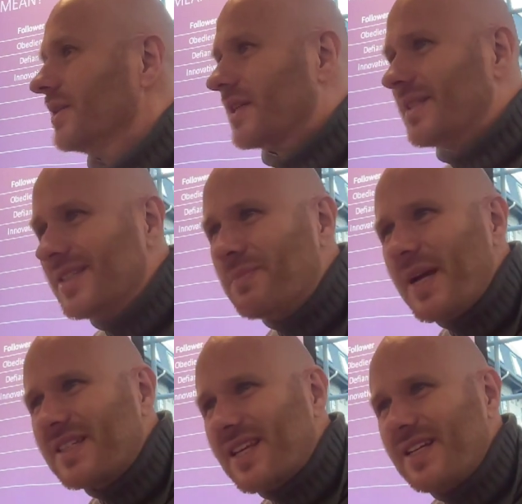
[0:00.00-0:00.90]
Does this
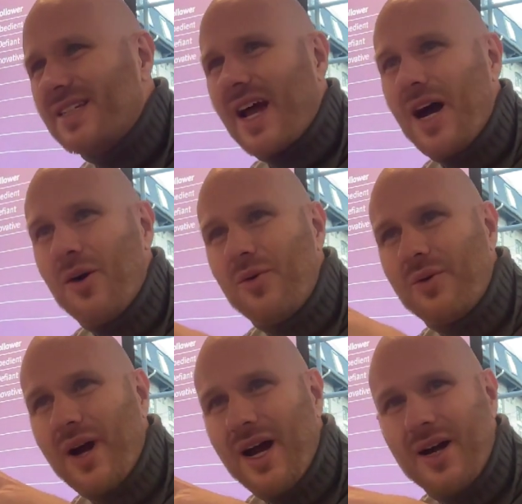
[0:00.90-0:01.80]
make sense? How
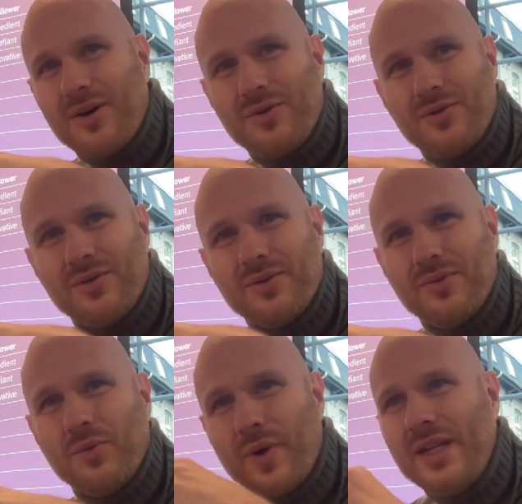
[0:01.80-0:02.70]

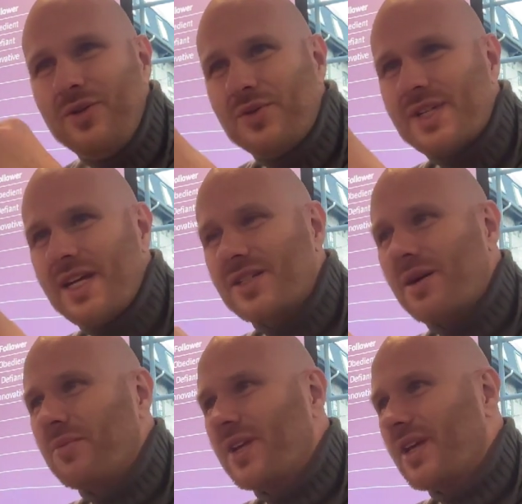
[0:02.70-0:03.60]
when you say
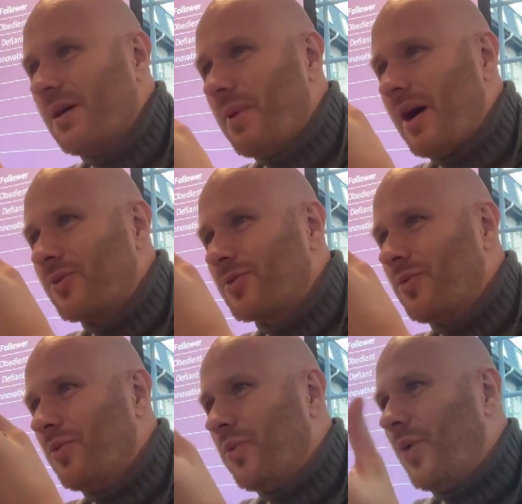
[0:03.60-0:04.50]
something about
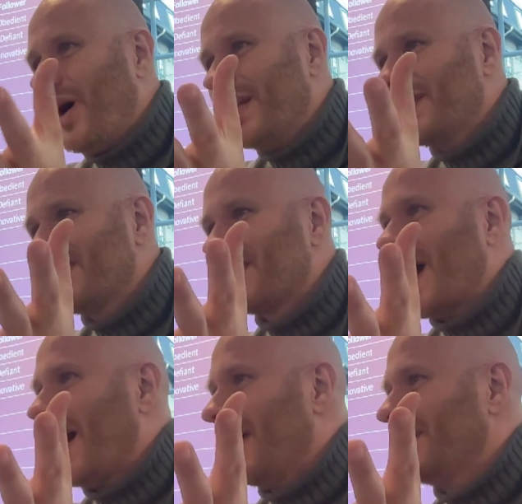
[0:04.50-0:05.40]
one
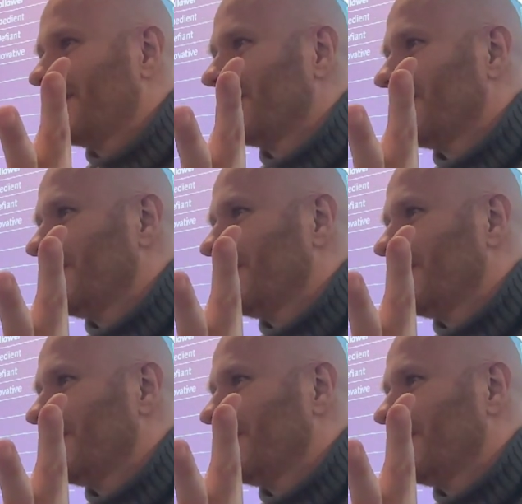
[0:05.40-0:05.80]
side,